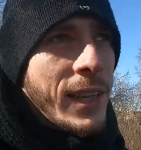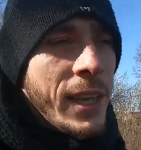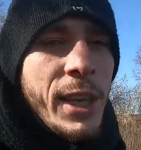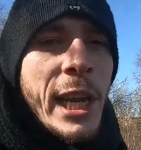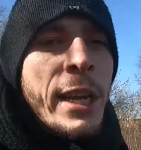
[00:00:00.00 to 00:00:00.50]

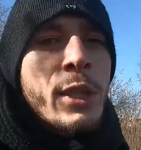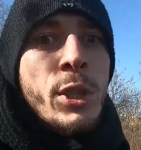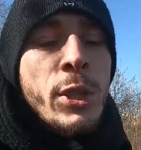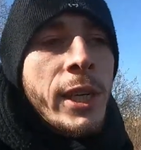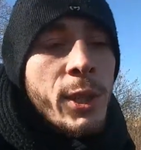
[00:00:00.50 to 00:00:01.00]
a year,
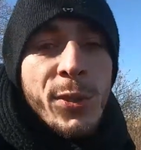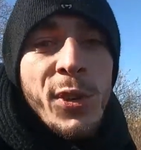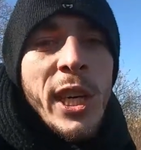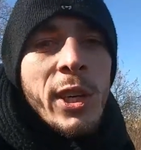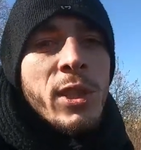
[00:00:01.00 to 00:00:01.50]
two years,
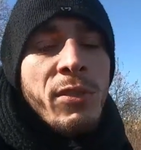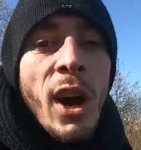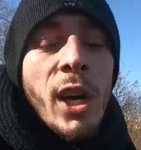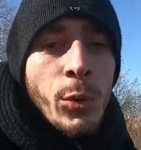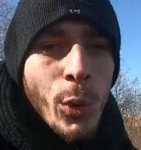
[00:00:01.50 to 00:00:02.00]
three years of
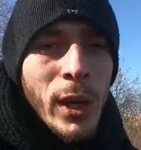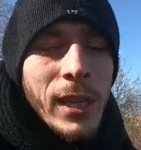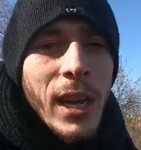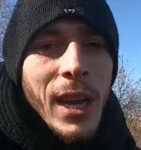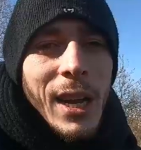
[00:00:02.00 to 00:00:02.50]
hard
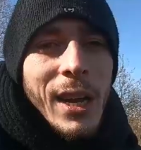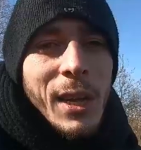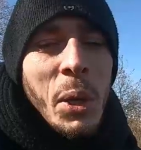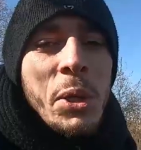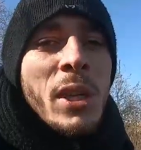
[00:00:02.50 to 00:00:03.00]
work,
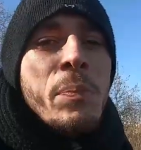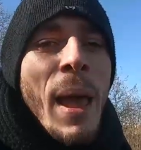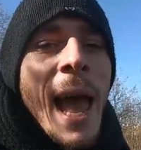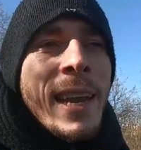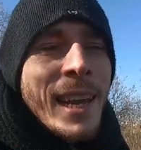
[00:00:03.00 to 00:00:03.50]
you shouldn't
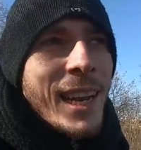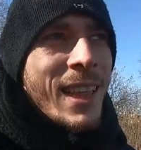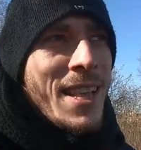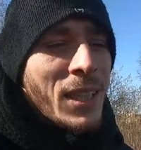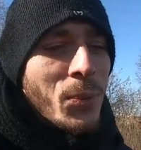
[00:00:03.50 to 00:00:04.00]
panic. And I
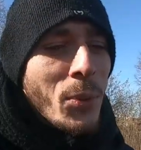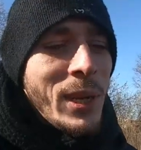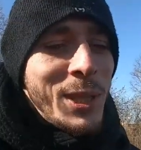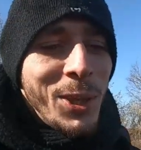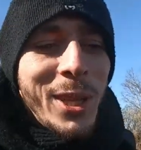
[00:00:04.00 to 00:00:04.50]
think that's what
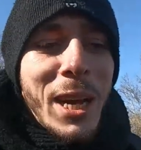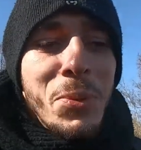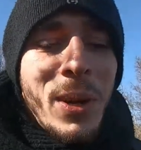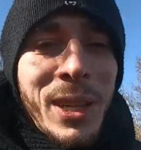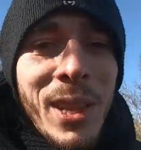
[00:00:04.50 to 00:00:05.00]
we do.
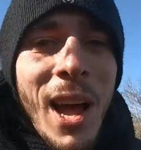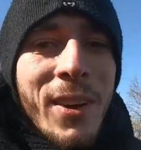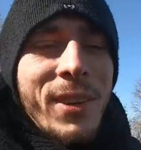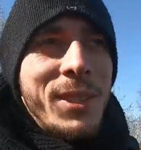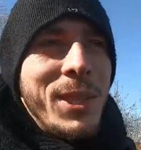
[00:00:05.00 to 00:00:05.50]
That's what a
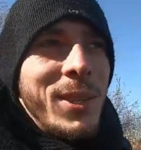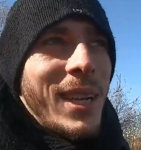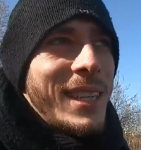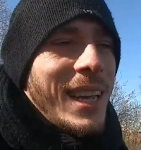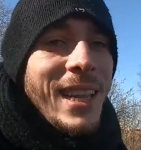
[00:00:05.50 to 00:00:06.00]
lot of us
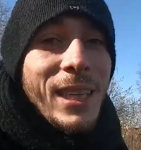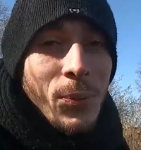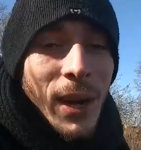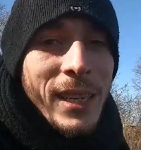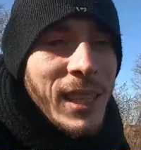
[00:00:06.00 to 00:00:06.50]
do. And, and
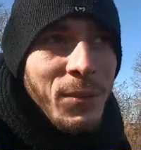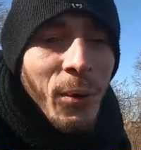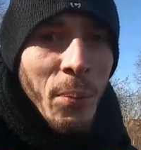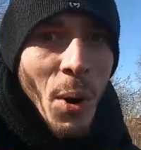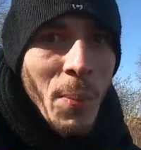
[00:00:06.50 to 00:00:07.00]
that's what I did
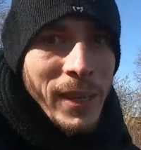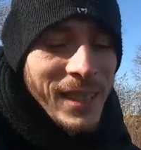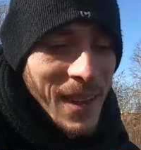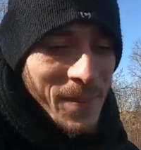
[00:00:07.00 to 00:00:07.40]
for a moment